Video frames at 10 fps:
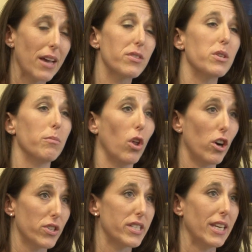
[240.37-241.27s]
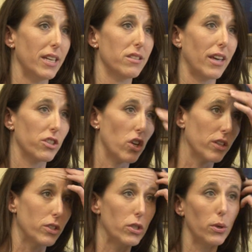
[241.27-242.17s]
have some large cities like
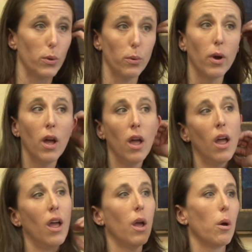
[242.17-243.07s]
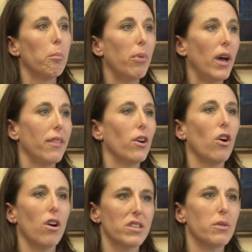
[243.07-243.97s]
Chengdu, but there
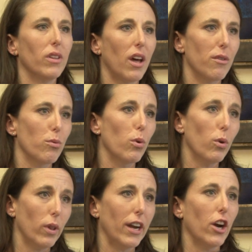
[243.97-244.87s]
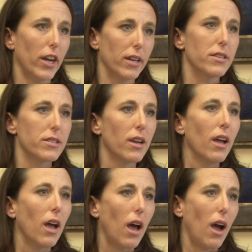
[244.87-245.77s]
are also a lot of rural areas
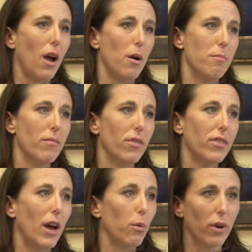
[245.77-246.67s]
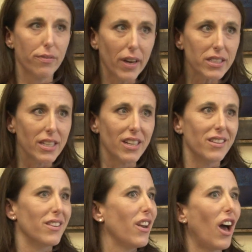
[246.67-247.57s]
um, that were affected
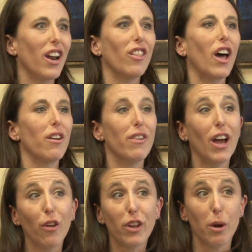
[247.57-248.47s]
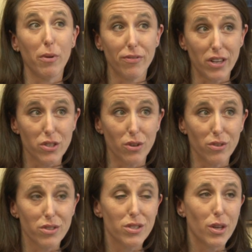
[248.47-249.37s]
and not a lot of healthcare
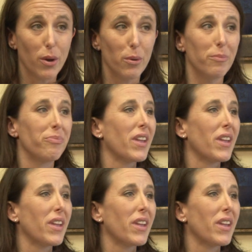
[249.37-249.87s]
professionals. So